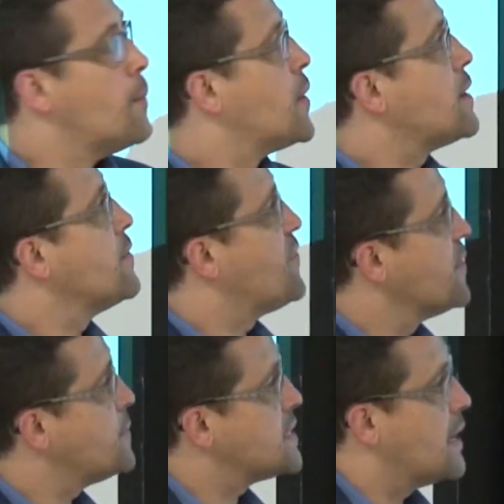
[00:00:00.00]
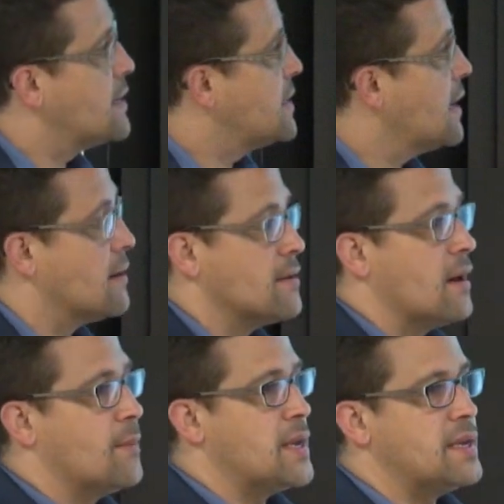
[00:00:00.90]
But on the flip side, yeah,
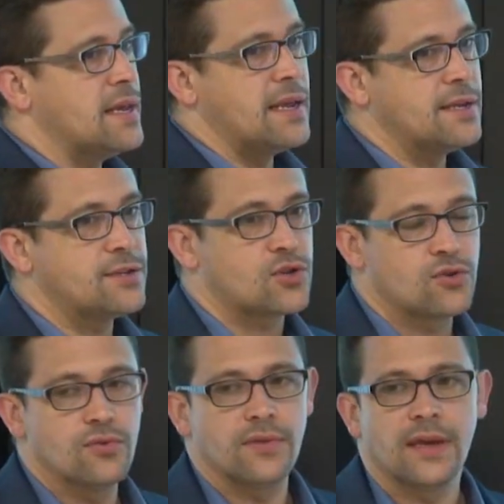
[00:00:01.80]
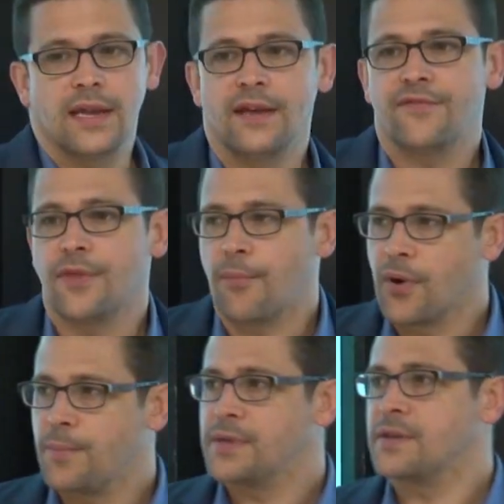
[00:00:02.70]
I mean, it is true that if the
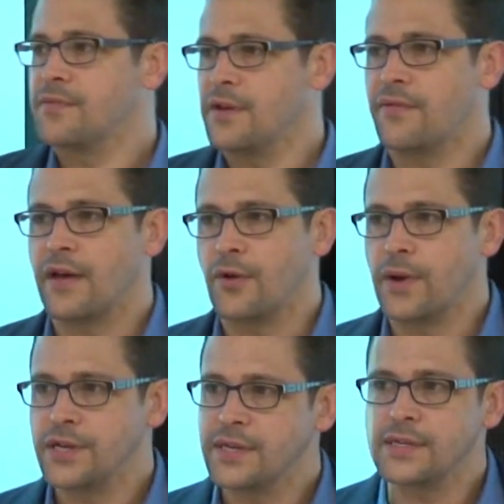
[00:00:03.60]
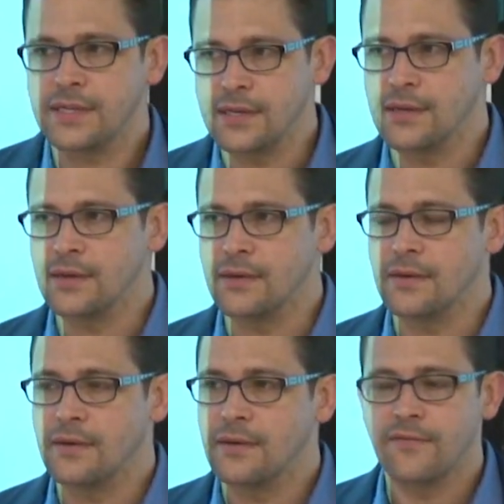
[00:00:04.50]
purpose of the evaluation is
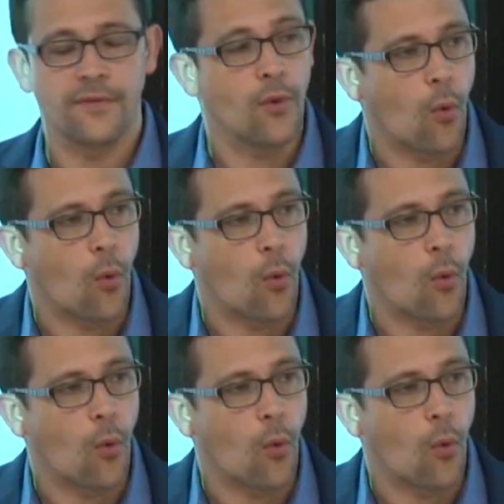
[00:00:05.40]
to for the